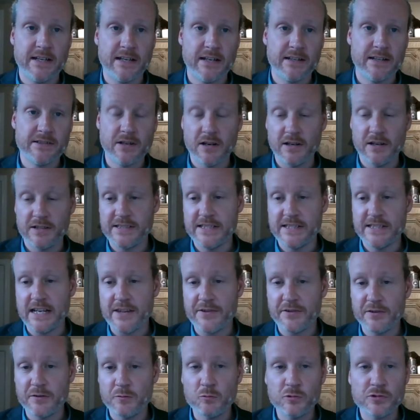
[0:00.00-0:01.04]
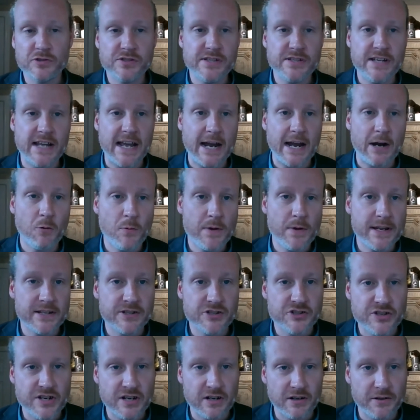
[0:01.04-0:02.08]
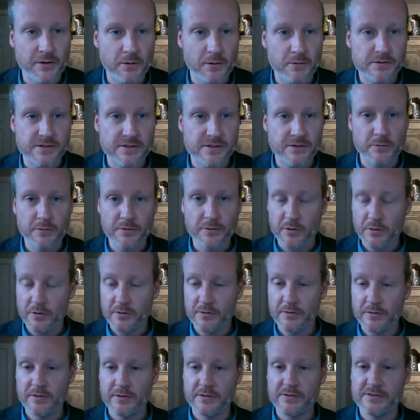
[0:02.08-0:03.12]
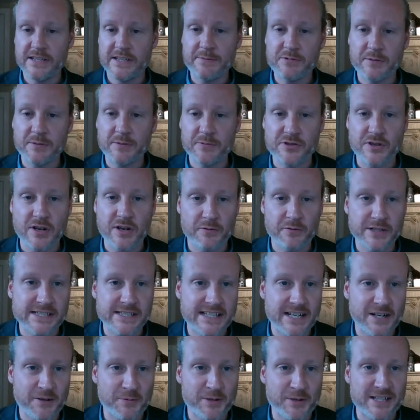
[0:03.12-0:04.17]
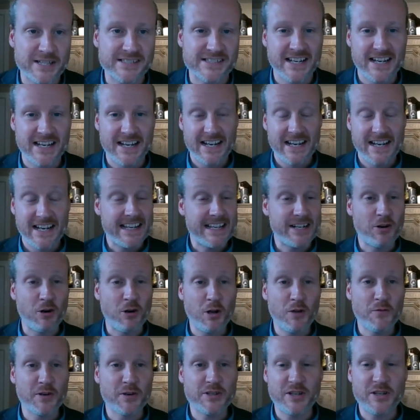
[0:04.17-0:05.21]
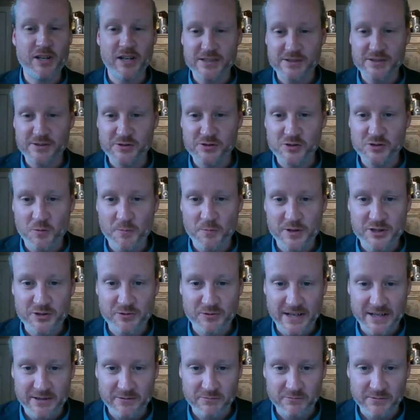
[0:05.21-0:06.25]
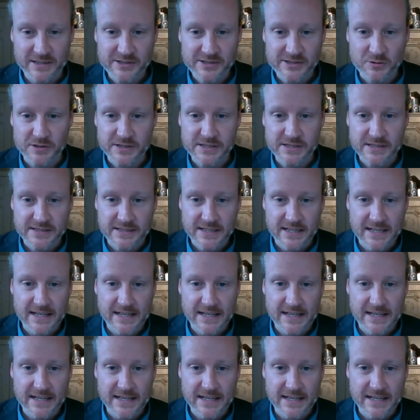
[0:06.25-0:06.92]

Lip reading: talks together, and we'll see how we can share those through the Steamship Discovery Center, because in all of our talks, there's so much great resources.